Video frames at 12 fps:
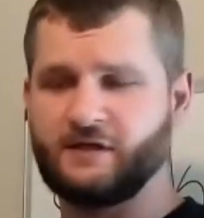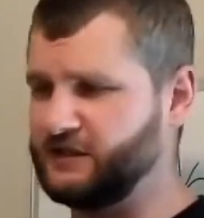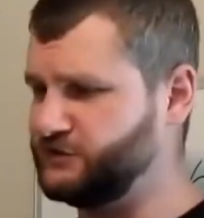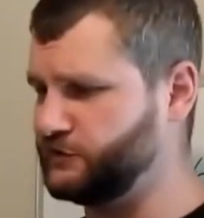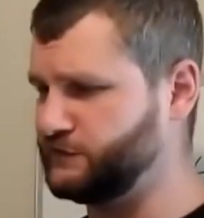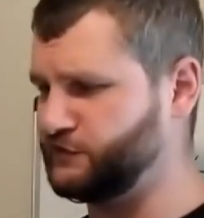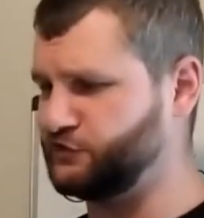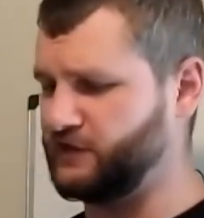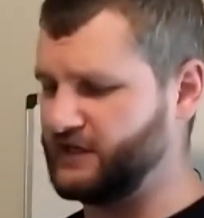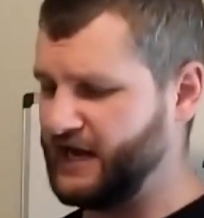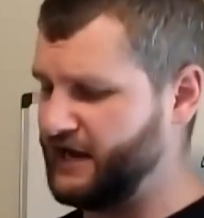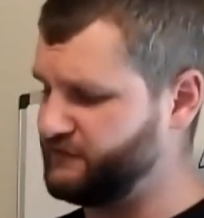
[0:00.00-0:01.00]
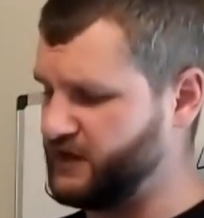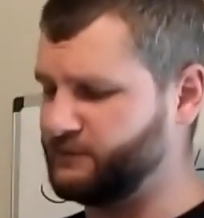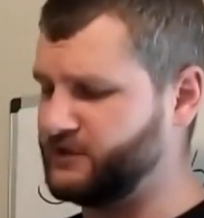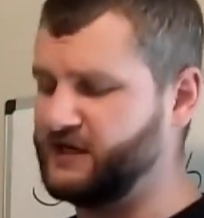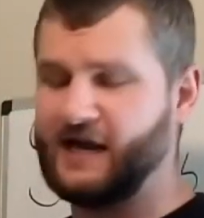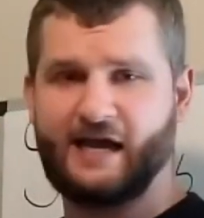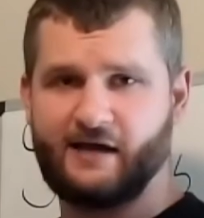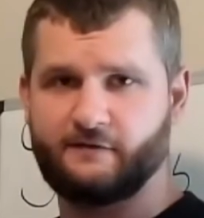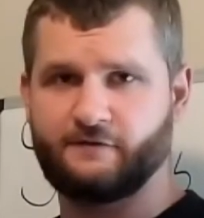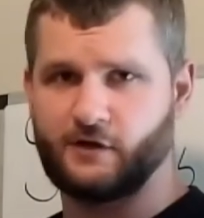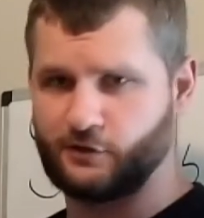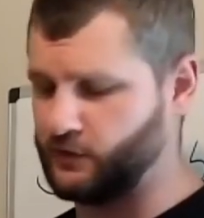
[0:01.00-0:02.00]
It's just a straight haft. I'm gonna
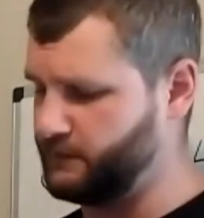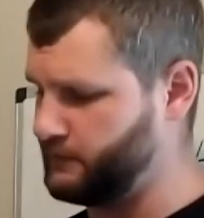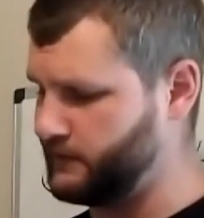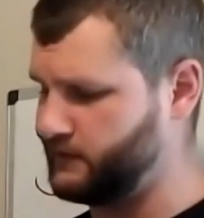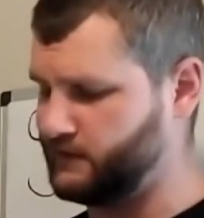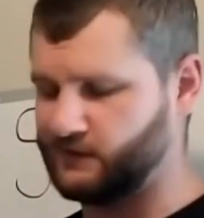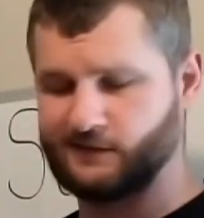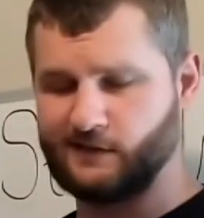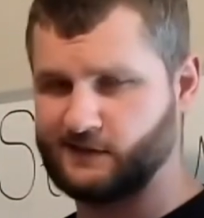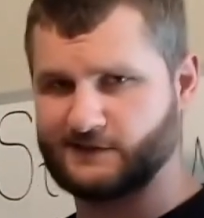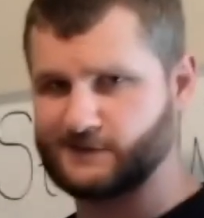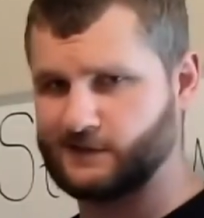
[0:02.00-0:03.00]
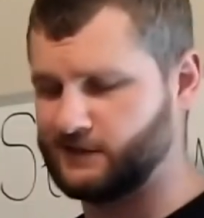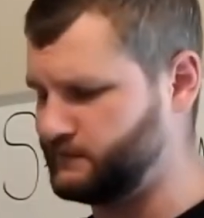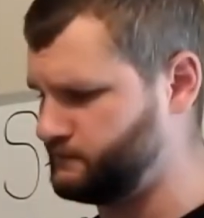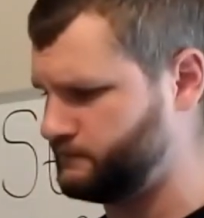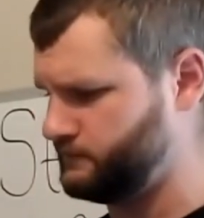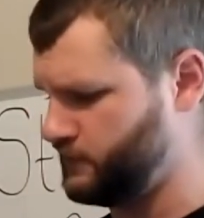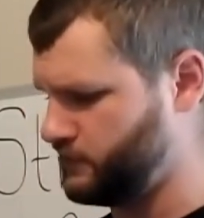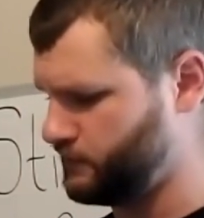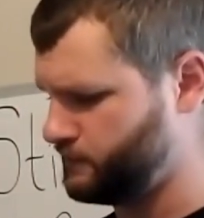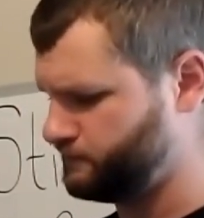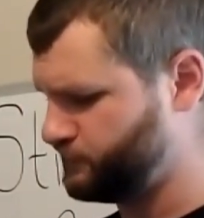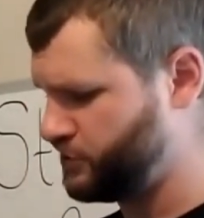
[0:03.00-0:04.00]
have a grip on it. Nothing's gonna,
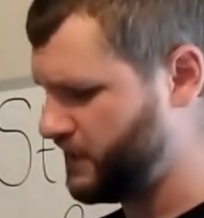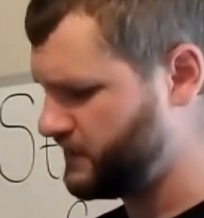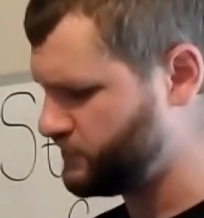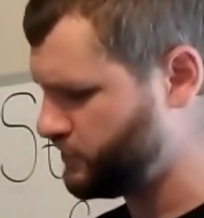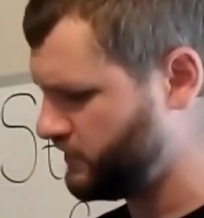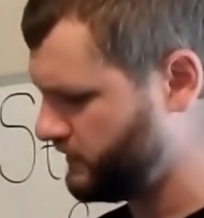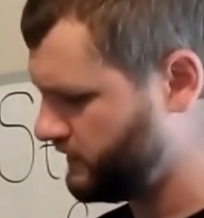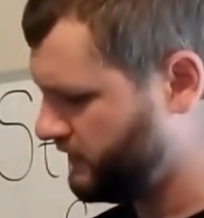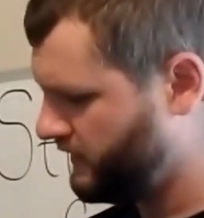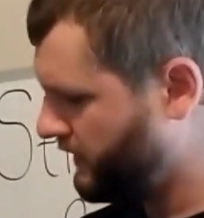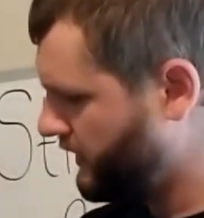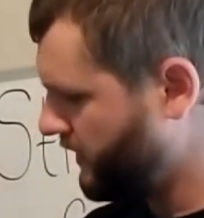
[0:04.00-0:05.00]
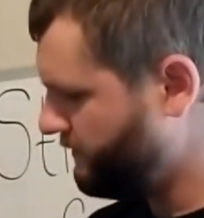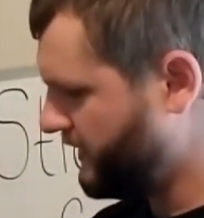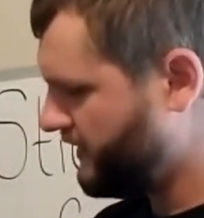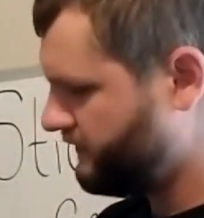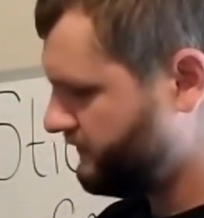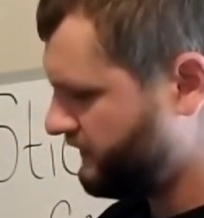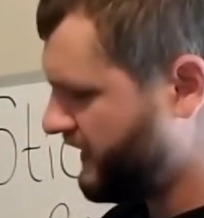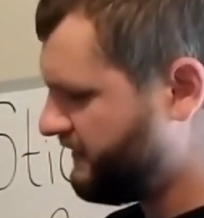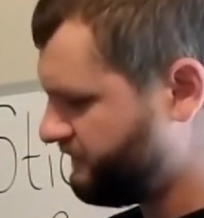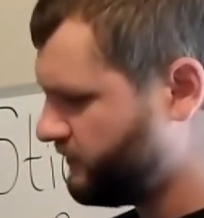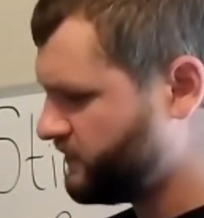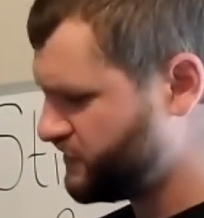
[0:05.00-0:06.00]
change about that
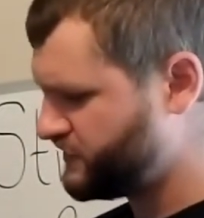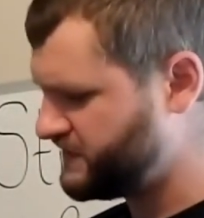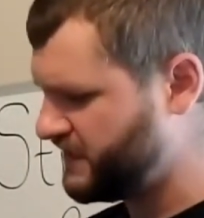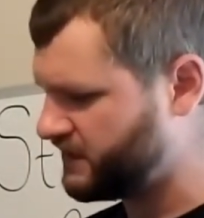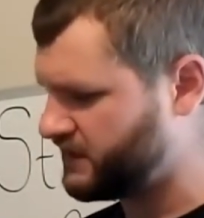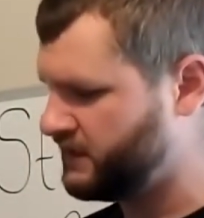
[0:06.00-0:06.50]
from the stick.